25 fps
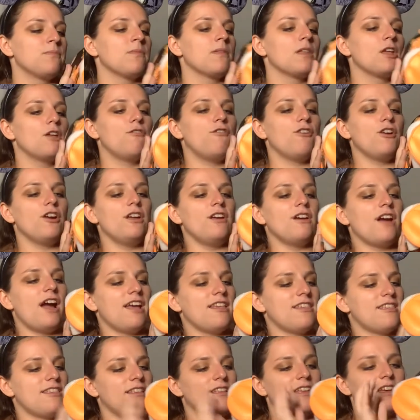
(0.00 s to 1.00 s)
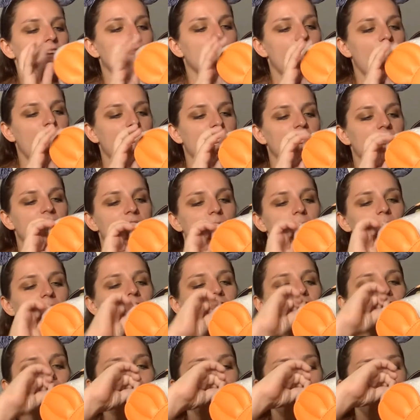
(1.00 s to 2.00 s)
for you guys to like reference some
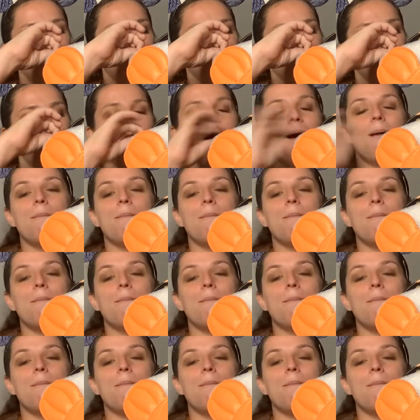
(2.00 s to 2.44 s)
other videos,